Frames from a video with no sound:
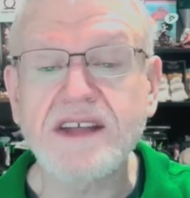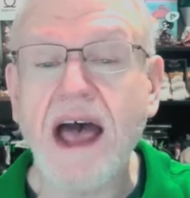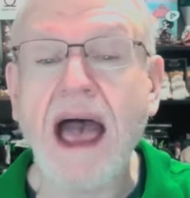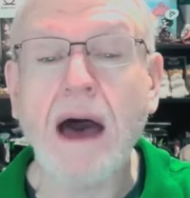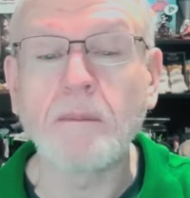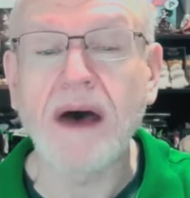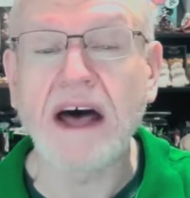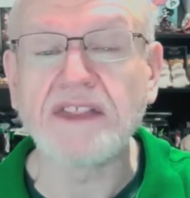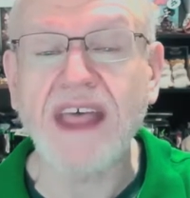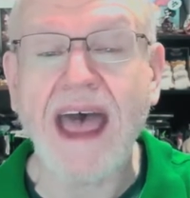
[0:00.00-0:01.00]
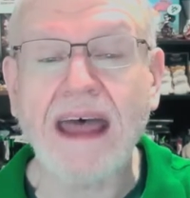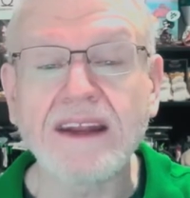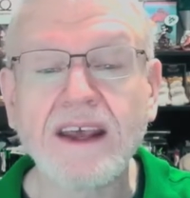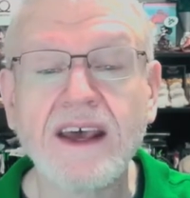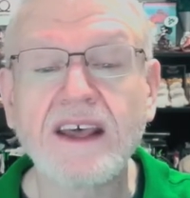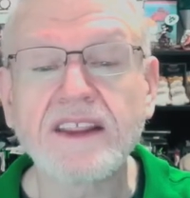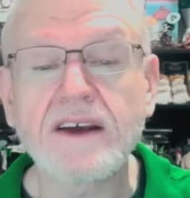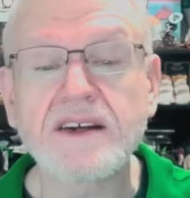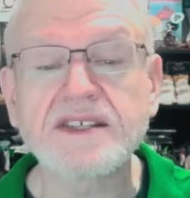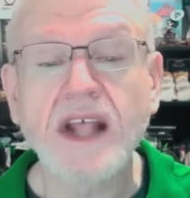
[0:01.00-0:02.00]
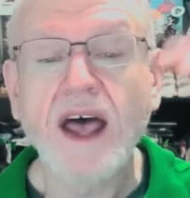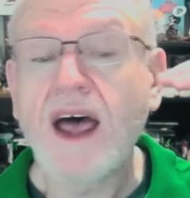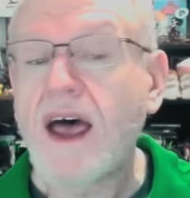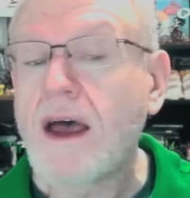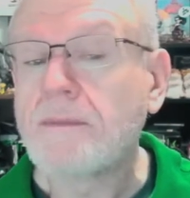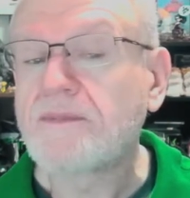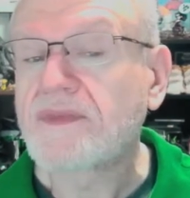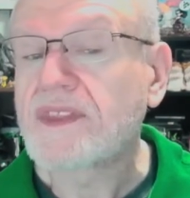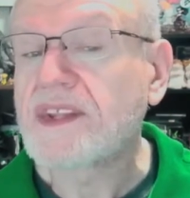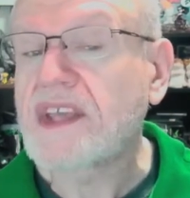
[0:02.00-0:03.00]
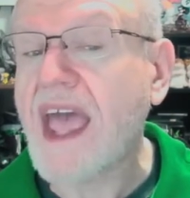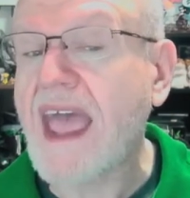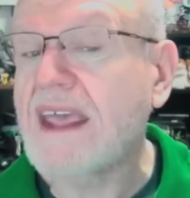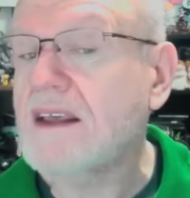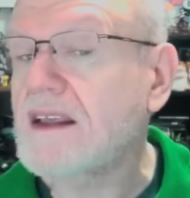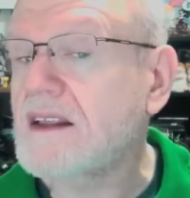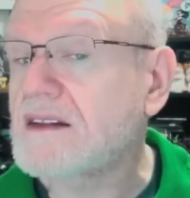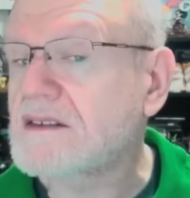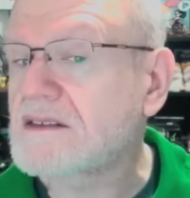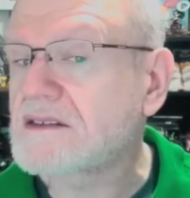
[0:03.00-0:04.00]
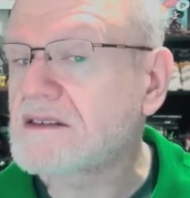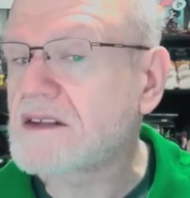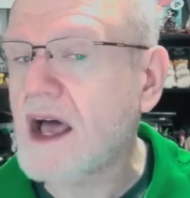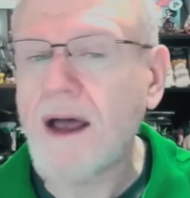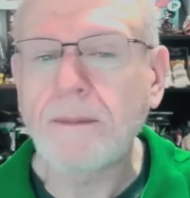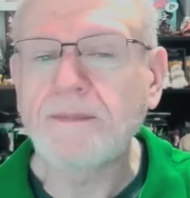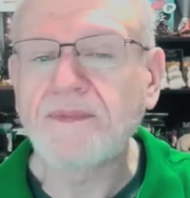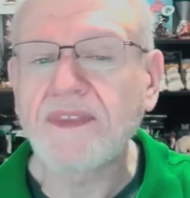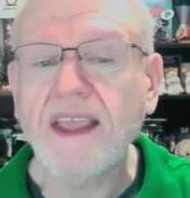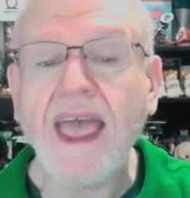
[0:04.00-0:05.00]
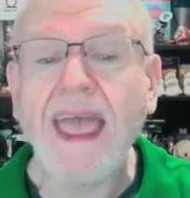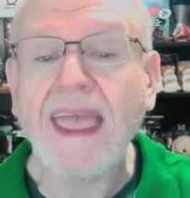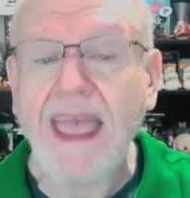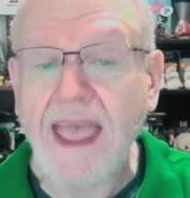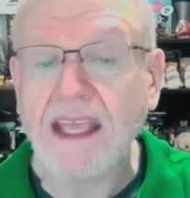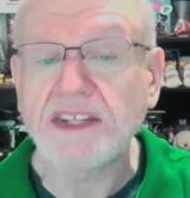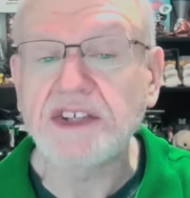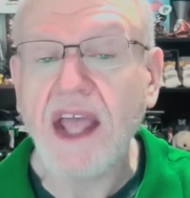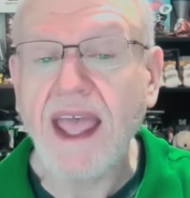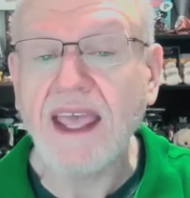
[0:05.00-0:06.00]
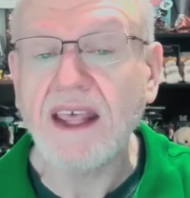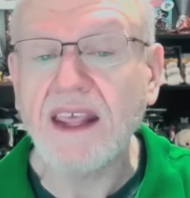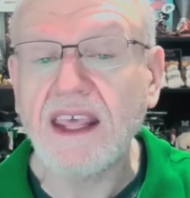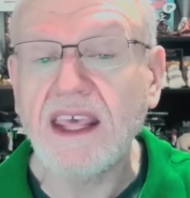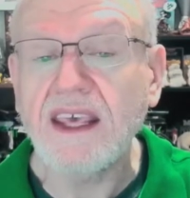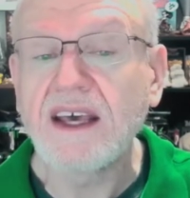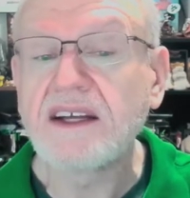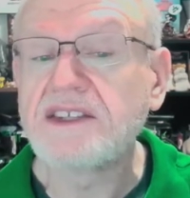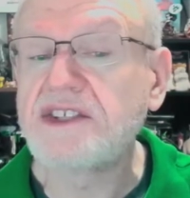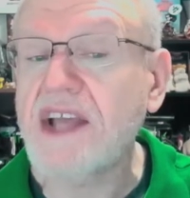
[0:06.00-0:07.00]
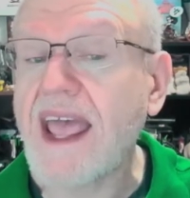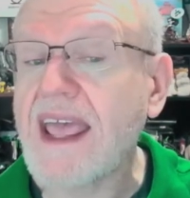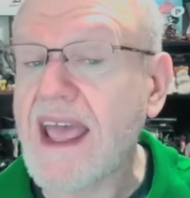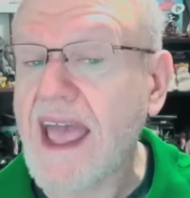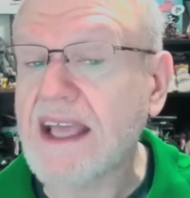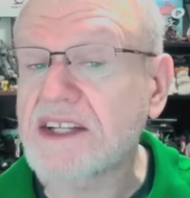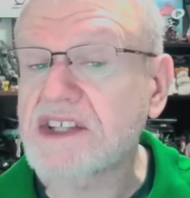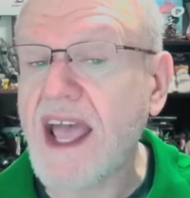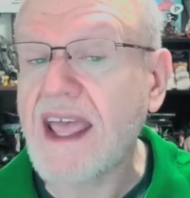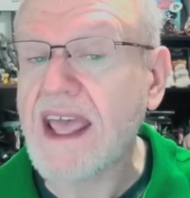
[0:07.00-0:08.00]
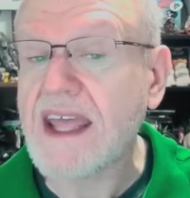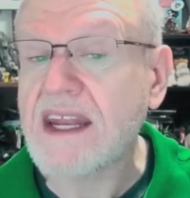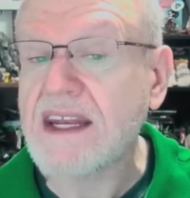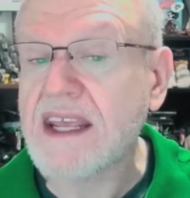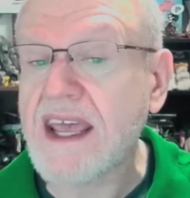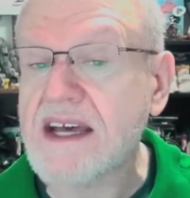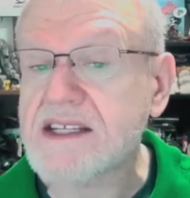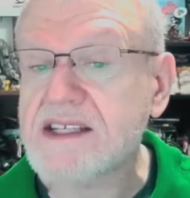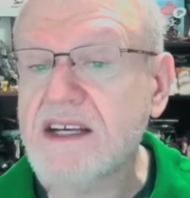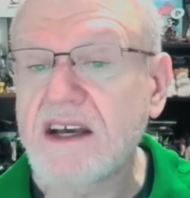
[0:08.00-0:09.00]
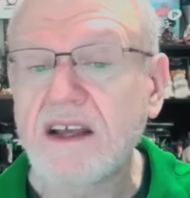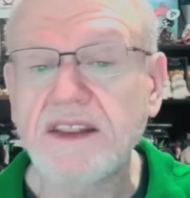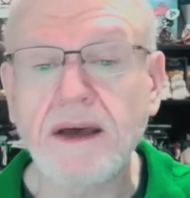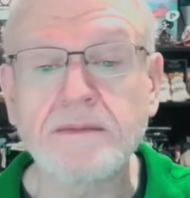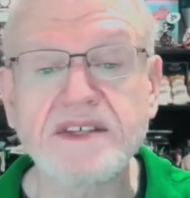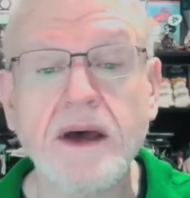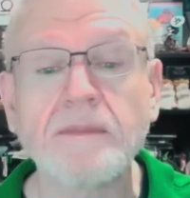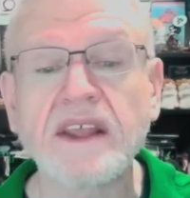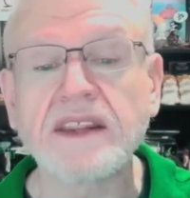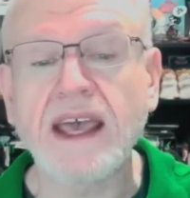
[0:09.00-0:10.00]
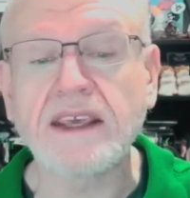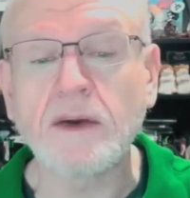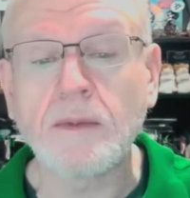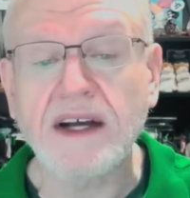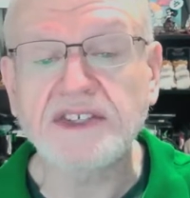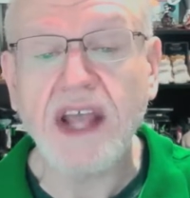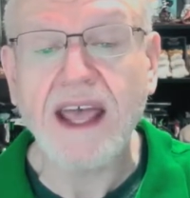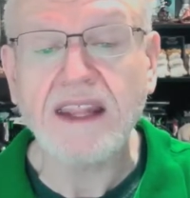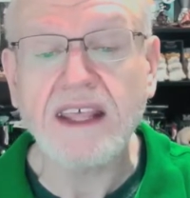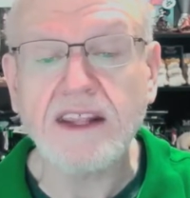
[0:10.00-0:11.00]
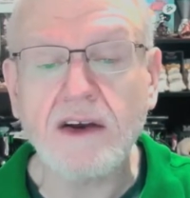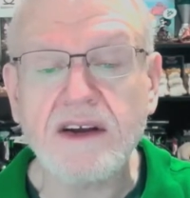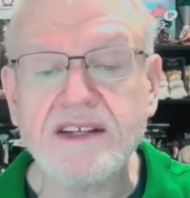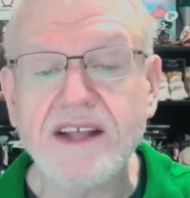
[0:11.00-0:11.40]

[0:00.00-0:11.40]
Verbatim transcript: how about that? There's Kale, K H A L E J H A N N E S. Thumbs up and thank you much. And then there is